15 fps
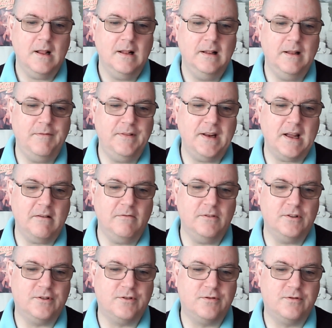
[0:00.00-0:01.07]
Living Out
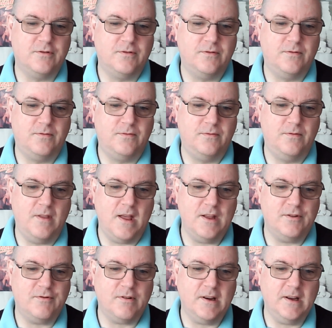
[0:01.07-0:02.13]
their
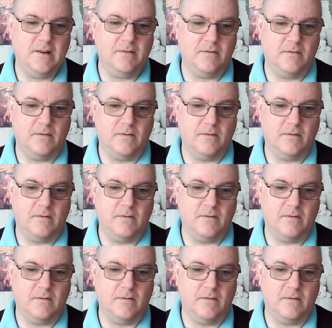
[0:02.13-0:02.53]
Dream,